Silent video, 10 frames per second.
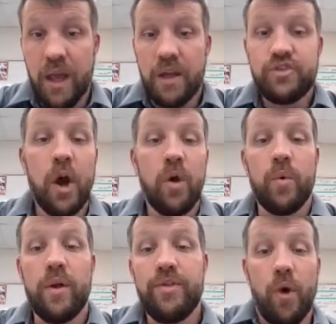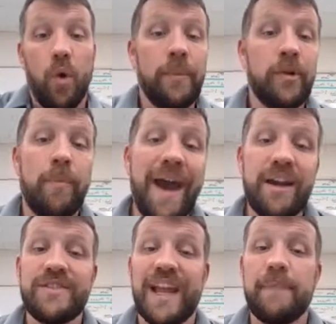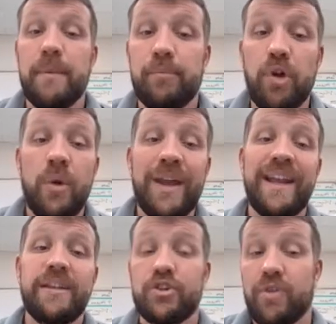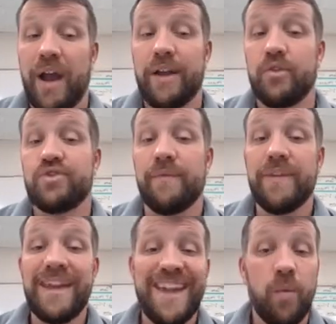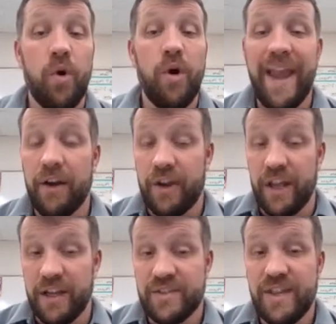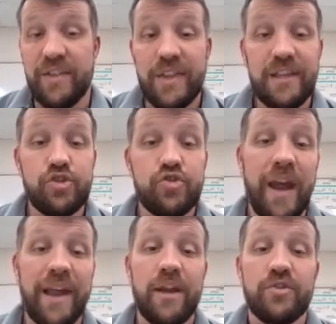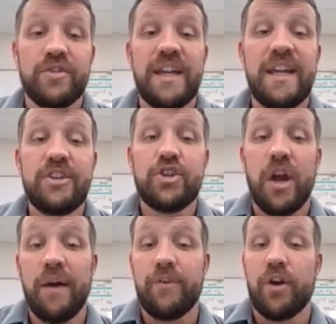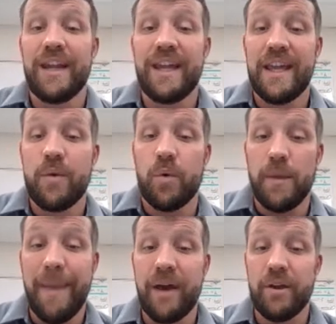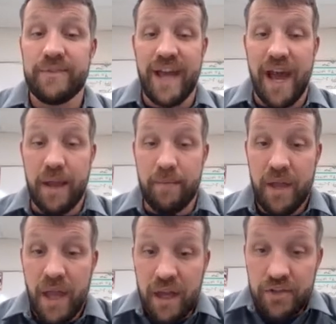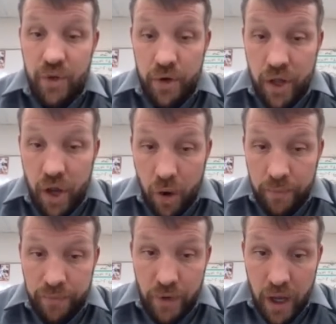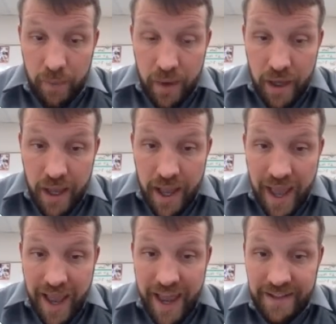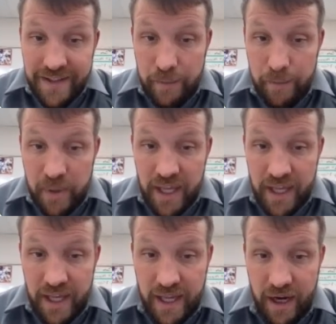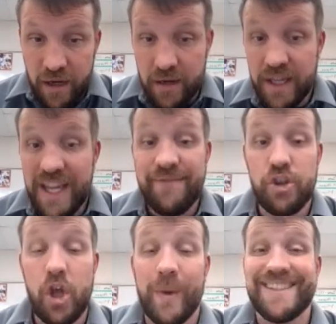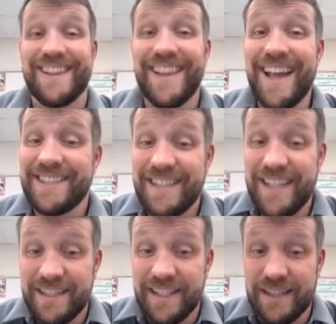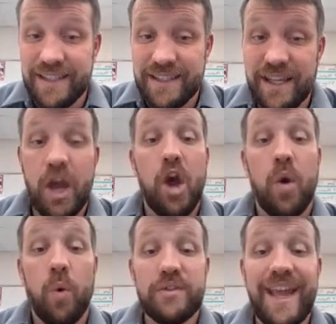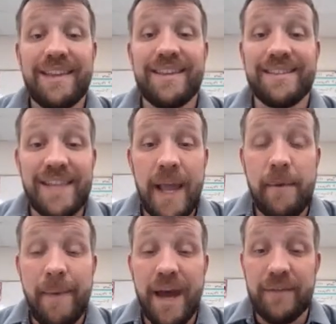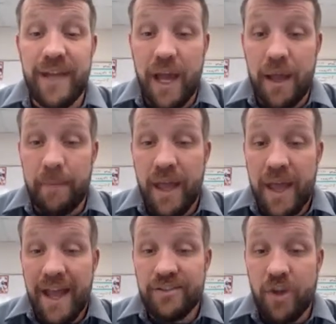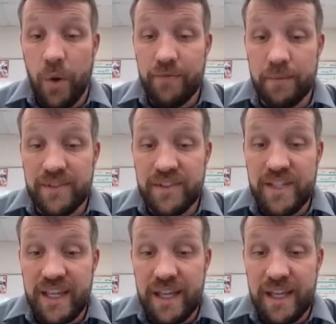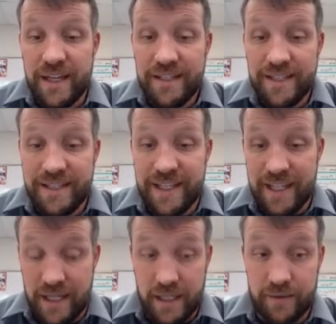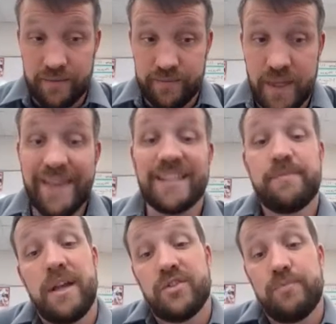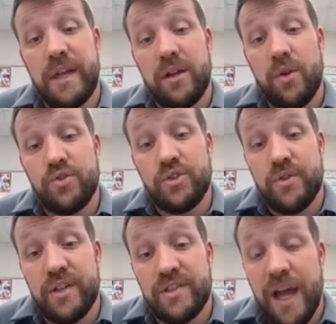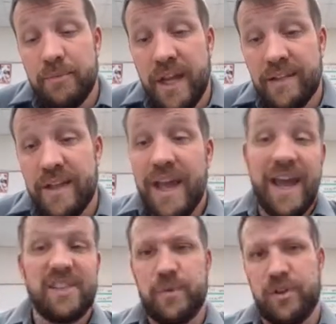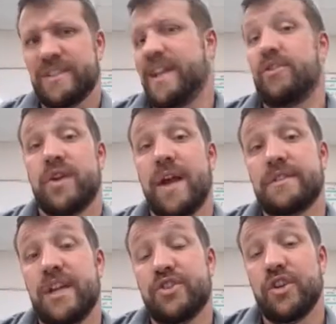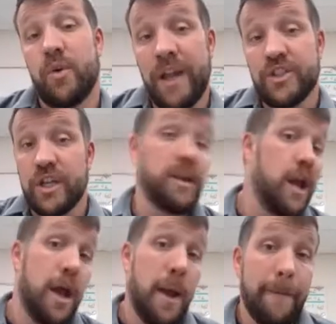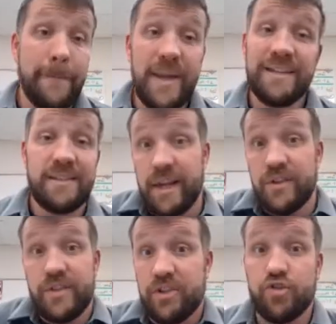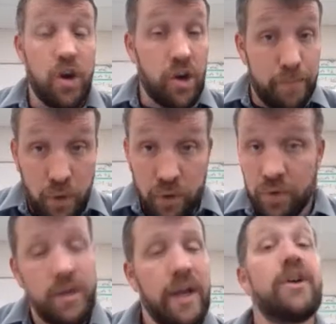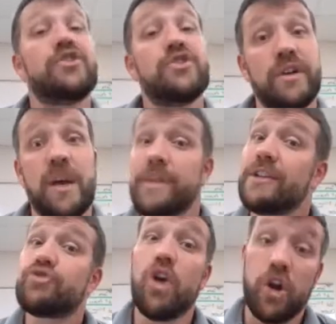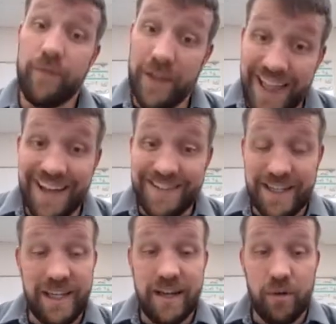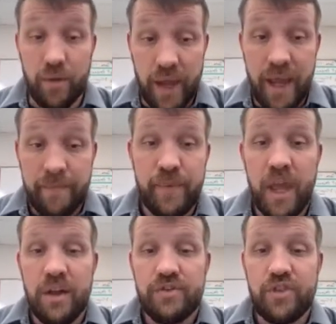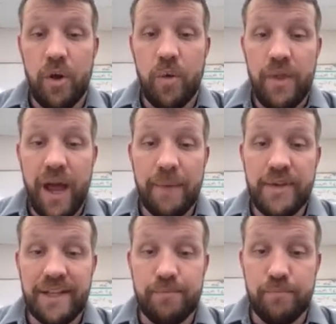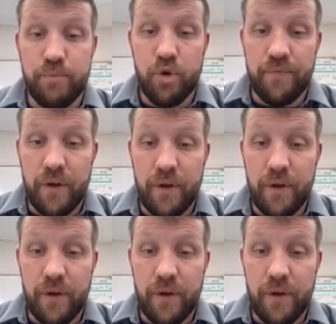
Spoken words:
So the orbital patterns, they can be broken into triangles of equal areas, and these triangles each cover an equal amount of time. So to go from A to B here, even though it's less distance, will take the same amount of time as going from C to D. And that's because being closer to this object, as we looked at in the gravitation equation, means that there's a stronger pull, and thus you'll end up with a stronger velocity here, okay? So objects move